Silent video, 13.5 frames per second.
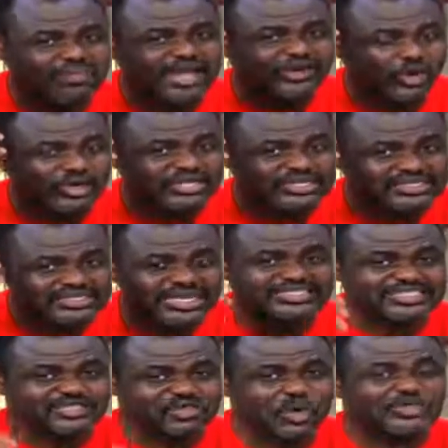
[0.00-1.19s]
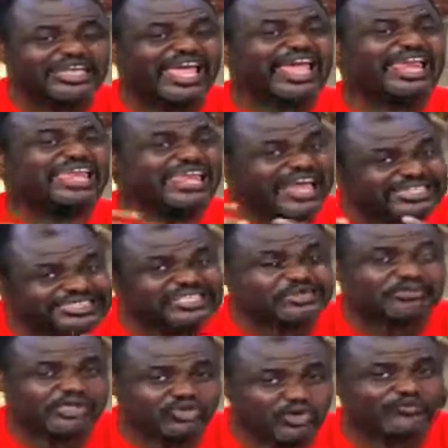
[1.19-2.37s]
mind understands, it's called the
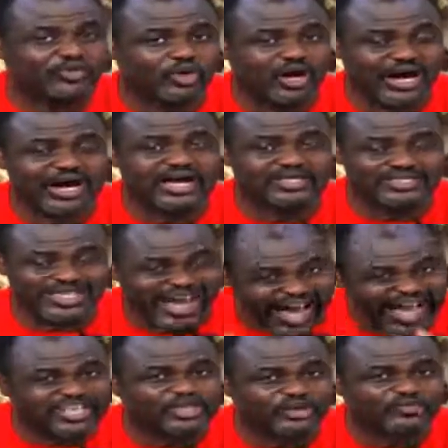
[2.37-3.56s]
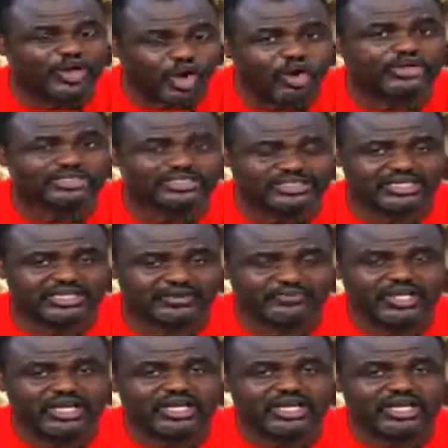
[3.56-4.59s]
enlightenment of your eyes, the eyes of your understanding.